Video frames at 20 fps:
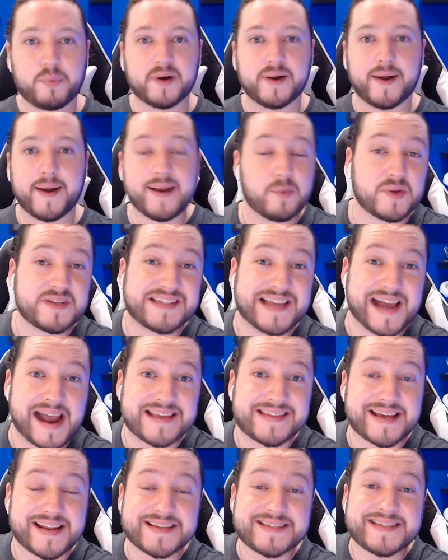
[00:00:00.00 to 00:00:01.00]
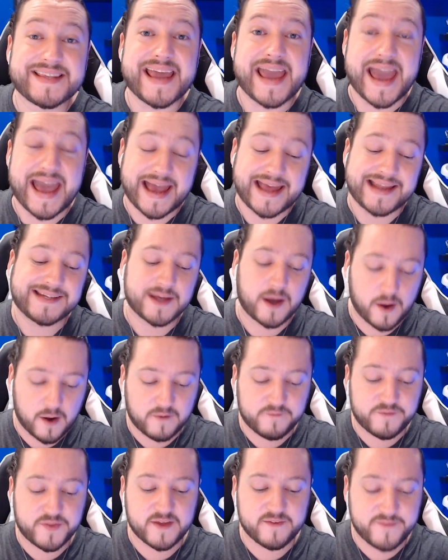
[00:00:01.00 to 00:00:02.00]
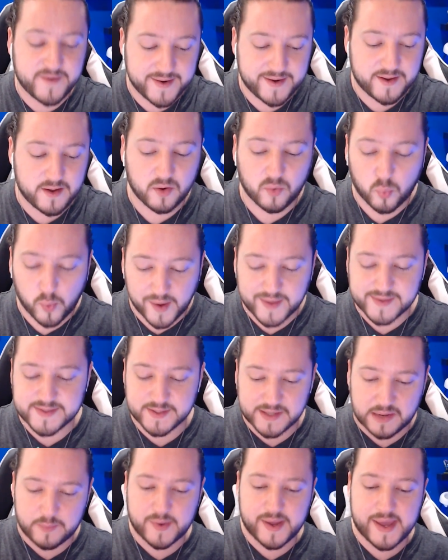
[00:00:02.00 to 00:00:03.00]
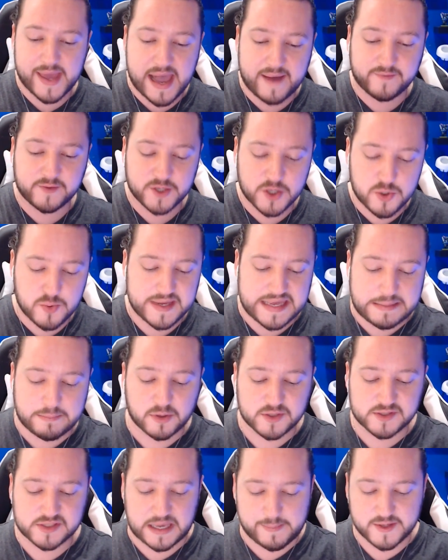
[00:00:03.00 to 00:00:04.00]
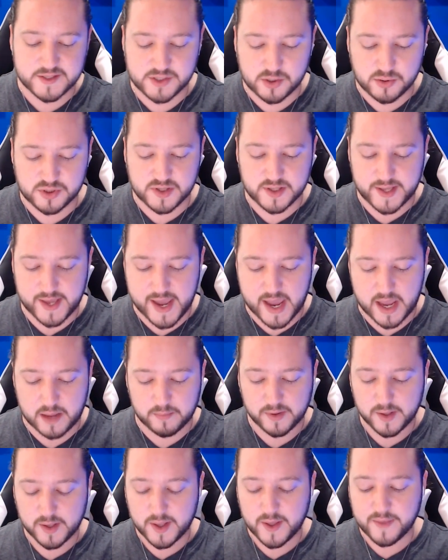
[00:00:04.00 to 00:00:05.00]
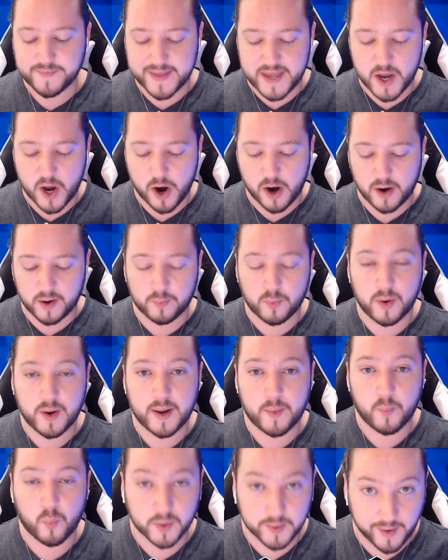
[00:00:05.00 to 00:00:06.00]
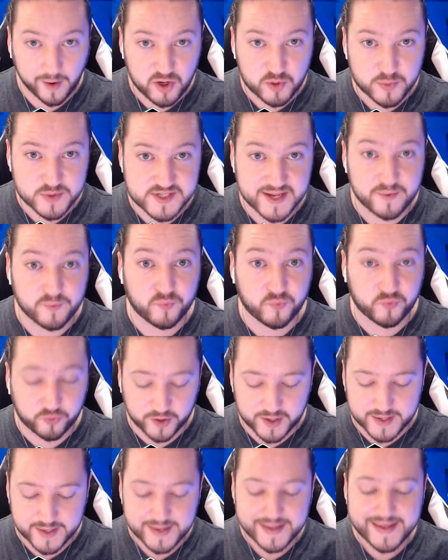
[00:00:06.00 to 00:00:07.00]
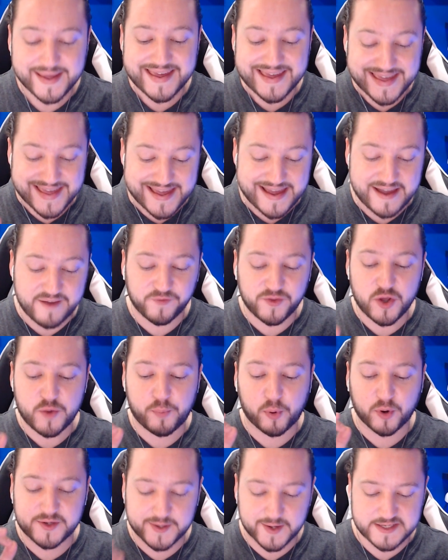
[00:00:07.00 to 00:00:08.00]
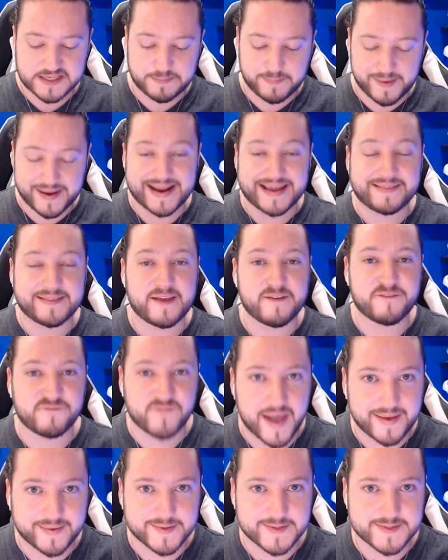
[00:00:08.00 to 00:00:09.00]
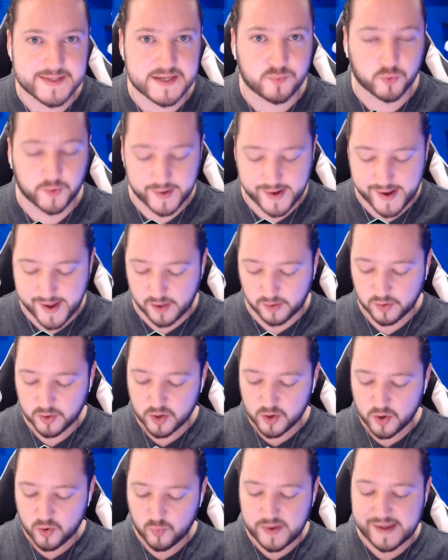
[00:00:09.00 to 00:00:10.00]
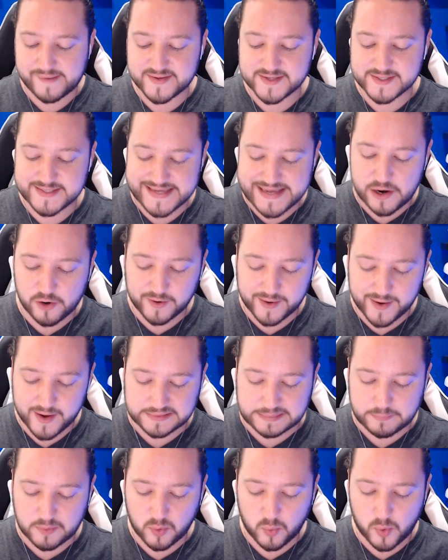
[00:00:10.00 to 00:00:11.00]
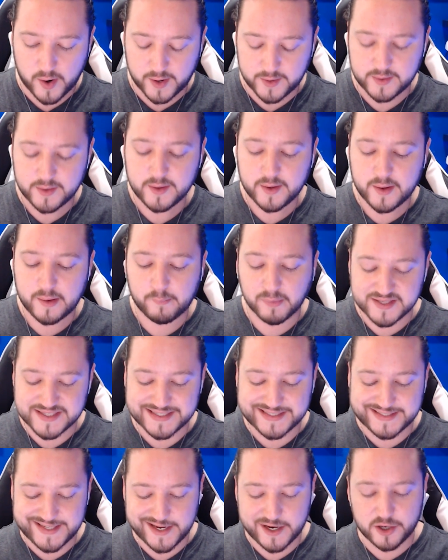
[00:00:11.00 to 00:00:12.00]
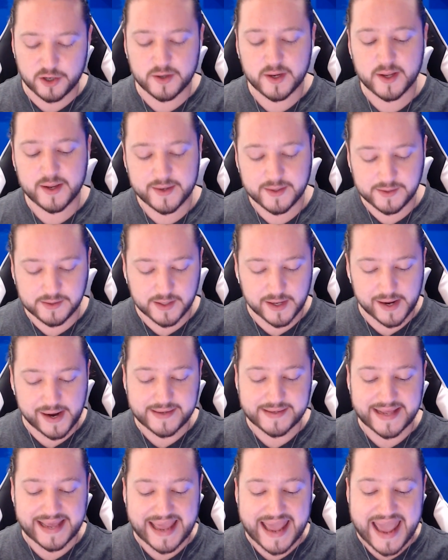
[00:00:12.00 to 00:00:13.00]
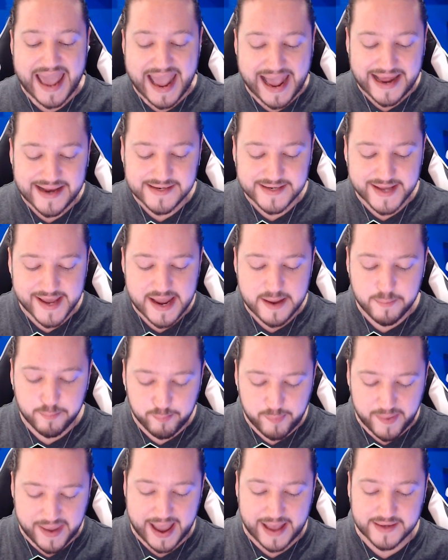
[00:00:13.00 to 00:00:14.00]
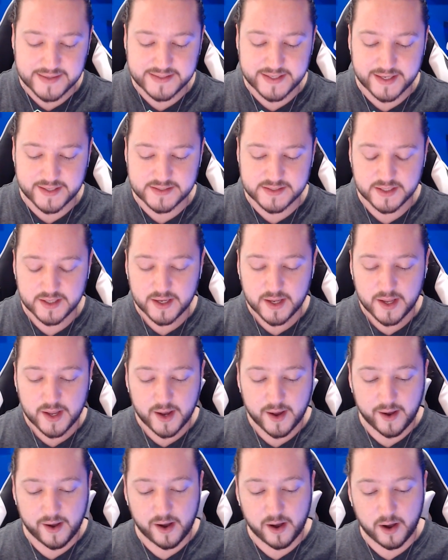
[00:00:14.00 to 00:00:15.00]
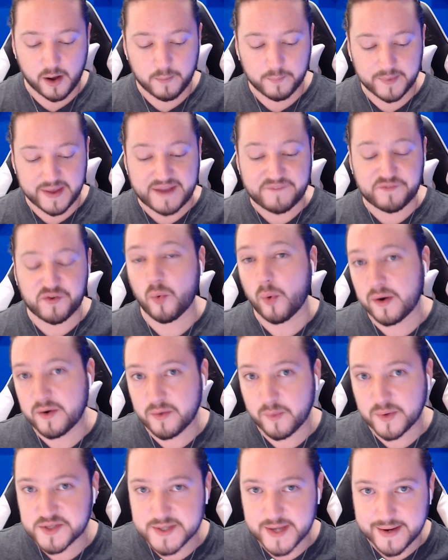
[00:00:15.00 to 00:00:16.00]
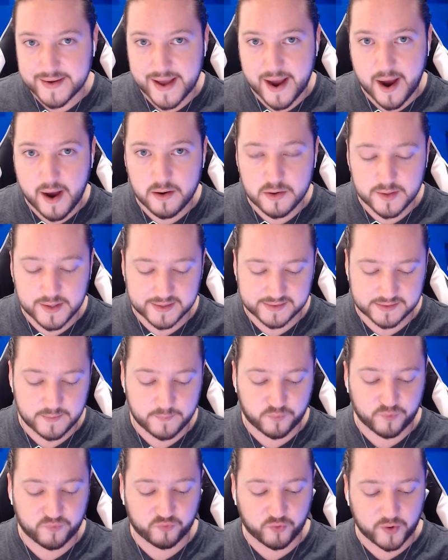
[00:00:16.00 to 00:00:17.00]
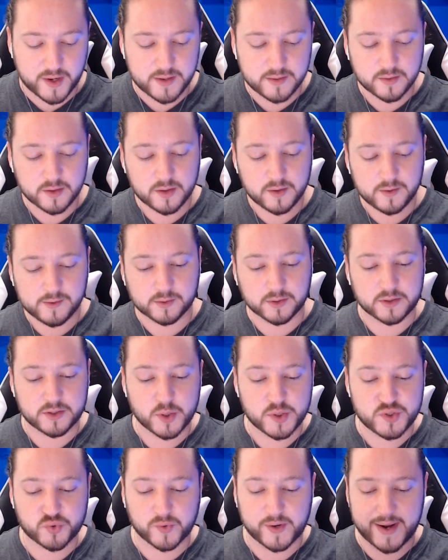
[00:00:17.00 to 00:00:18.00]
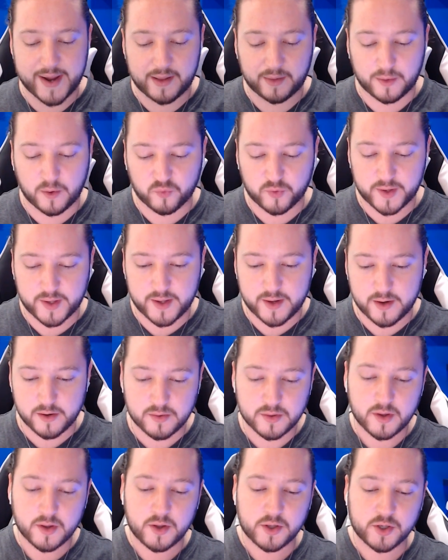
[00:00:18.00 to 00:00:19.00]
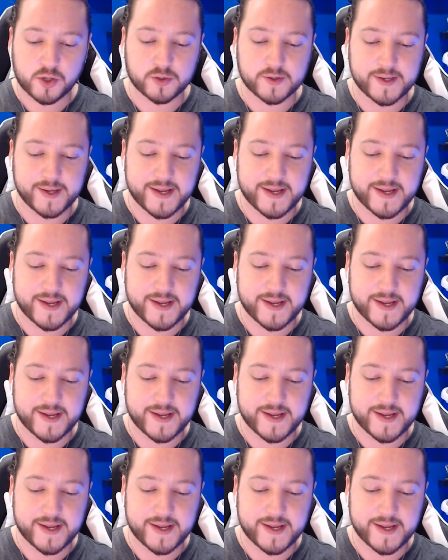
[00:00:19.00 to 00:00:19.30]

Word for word: But anyways, guys, that is the end of the video. Once again, we have new emotes coming soon to the game. They are 100% free if you participate in the Fantasy Royale. We have CRL number one, Musketeer, Knight, and a Bandit. Um, if you're wondering once again how to get them for free, go to News Royale over here, go to